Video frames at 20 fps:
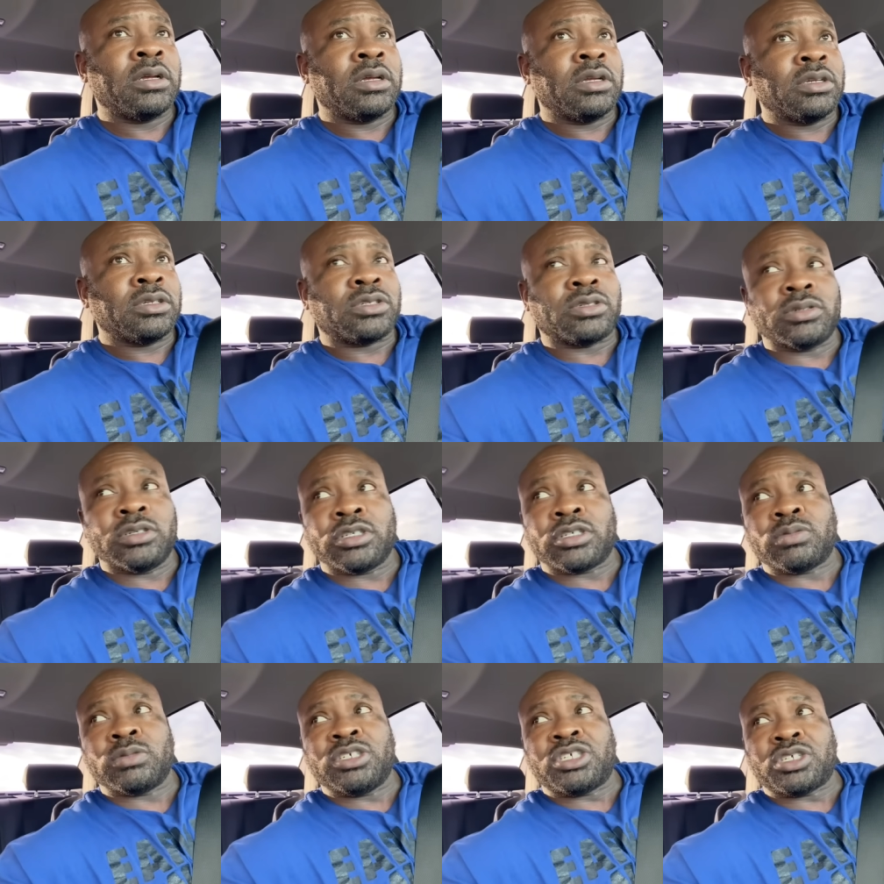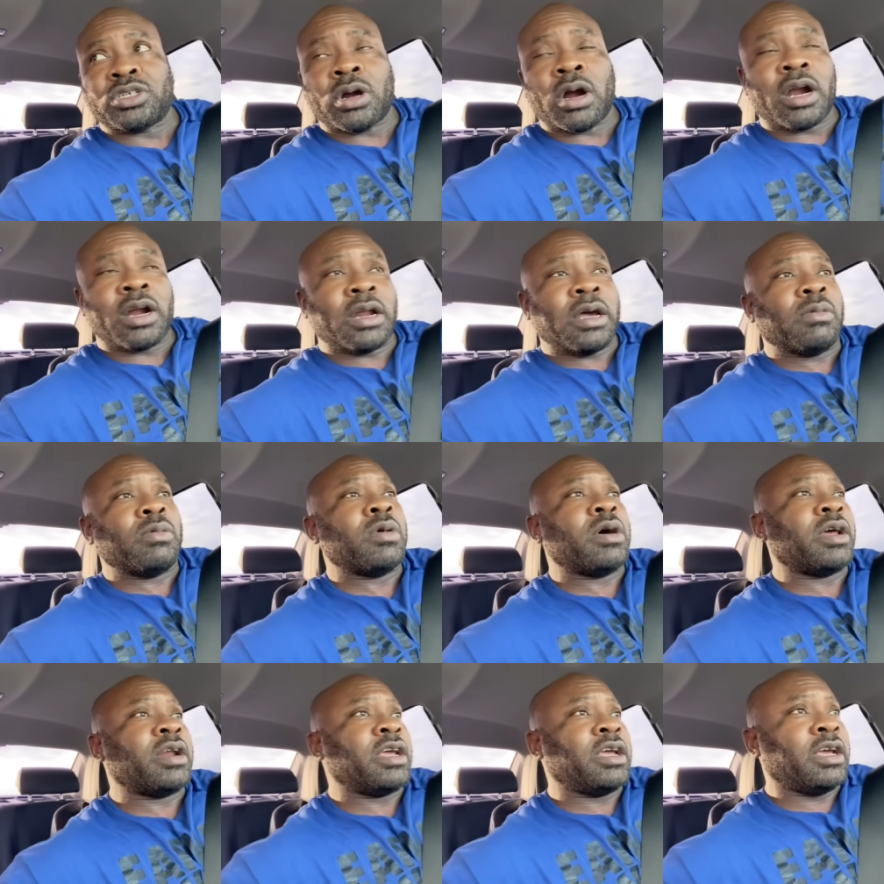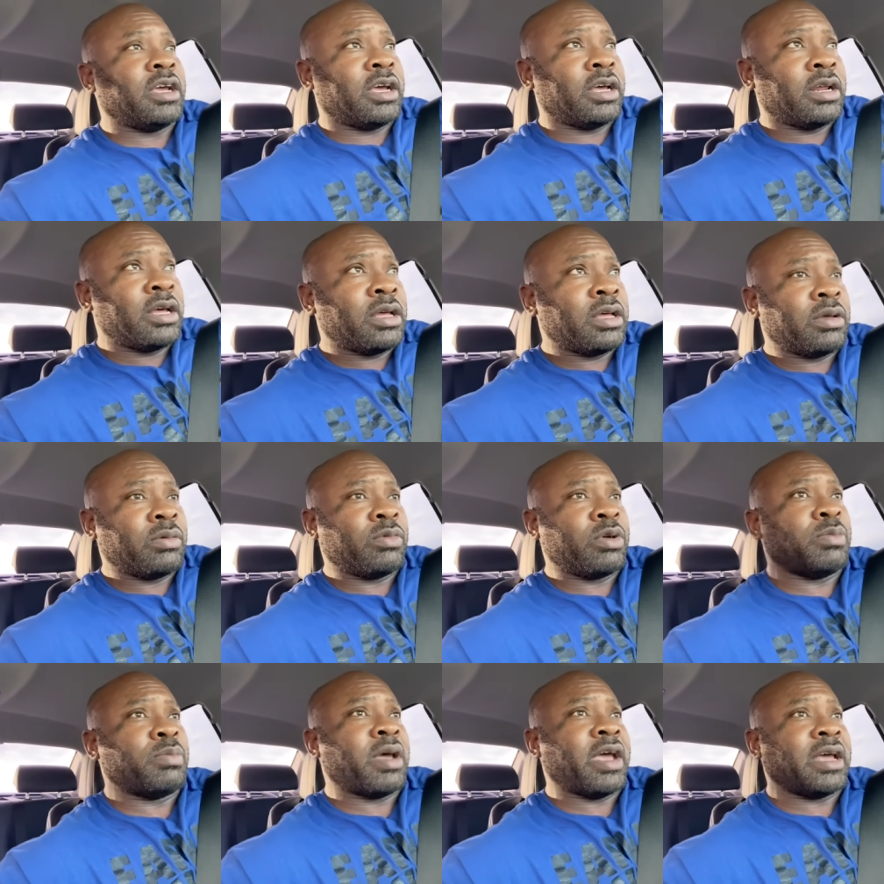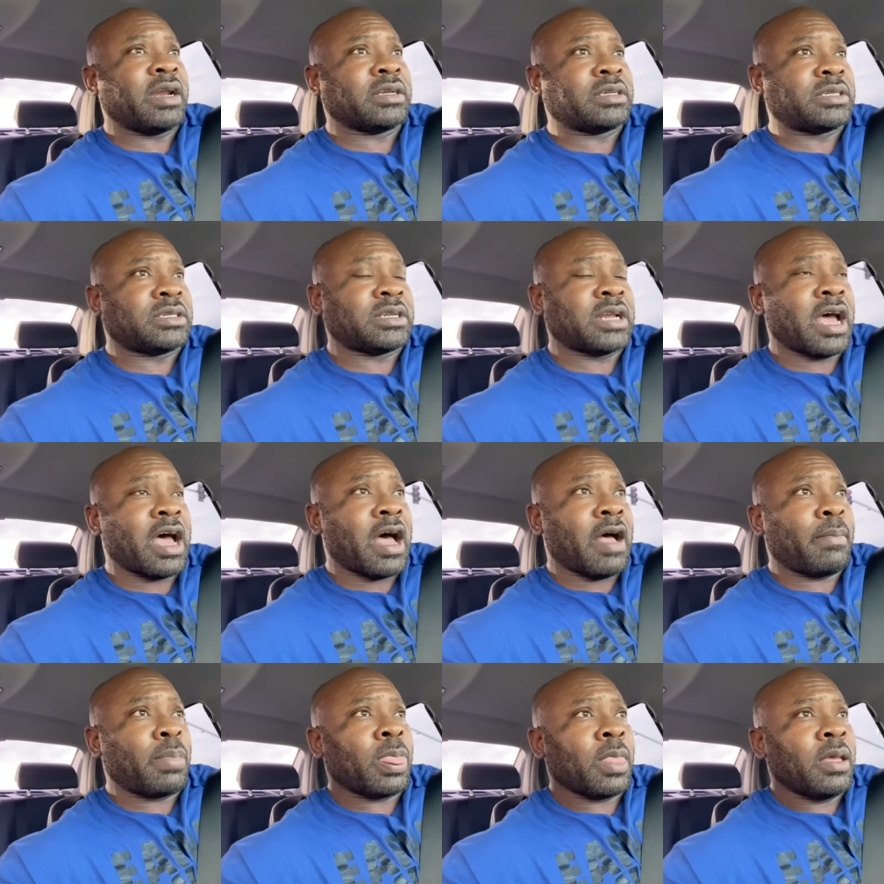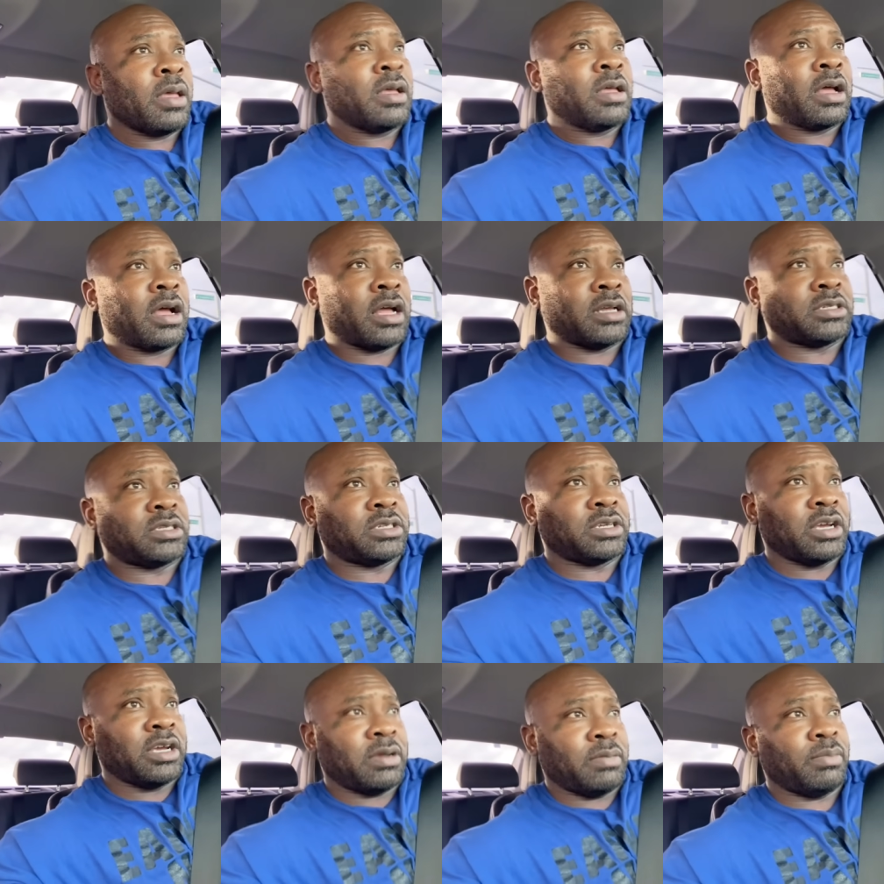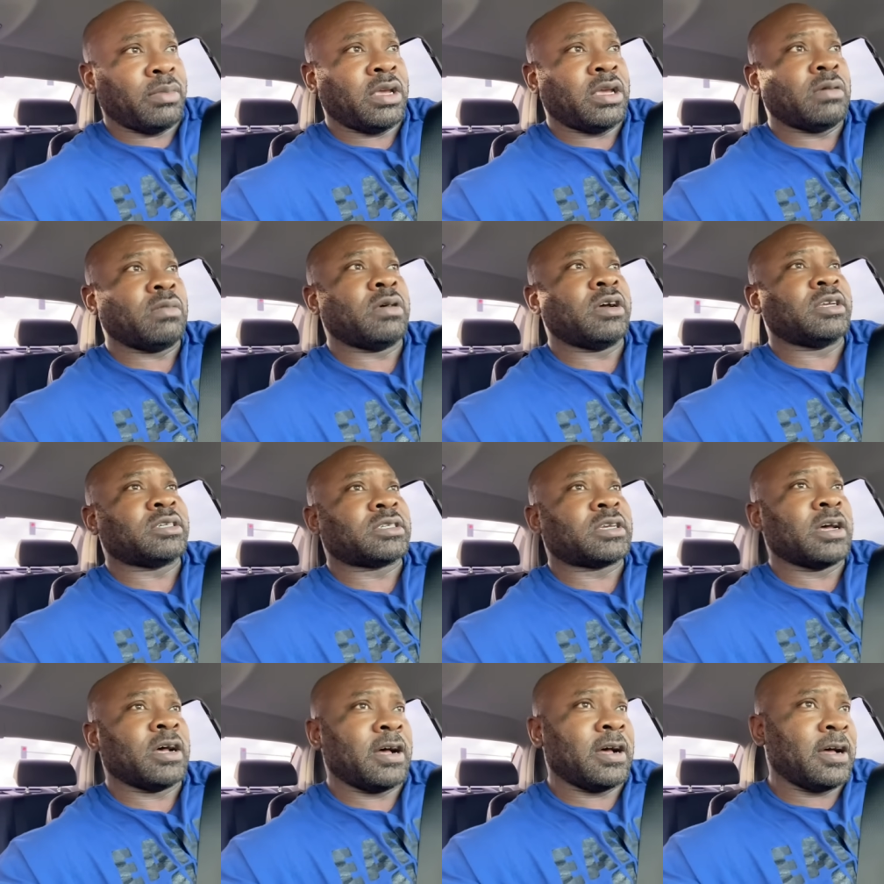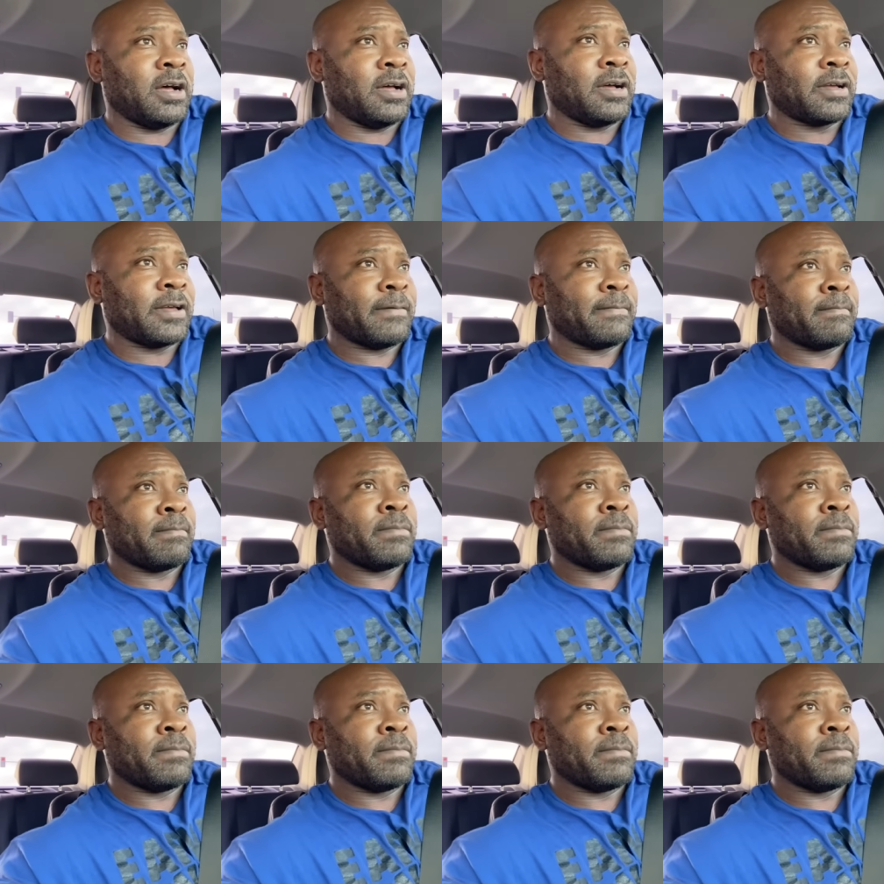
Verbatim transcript: Soon as we started at one end, we made a stop. I see Midwest Kong.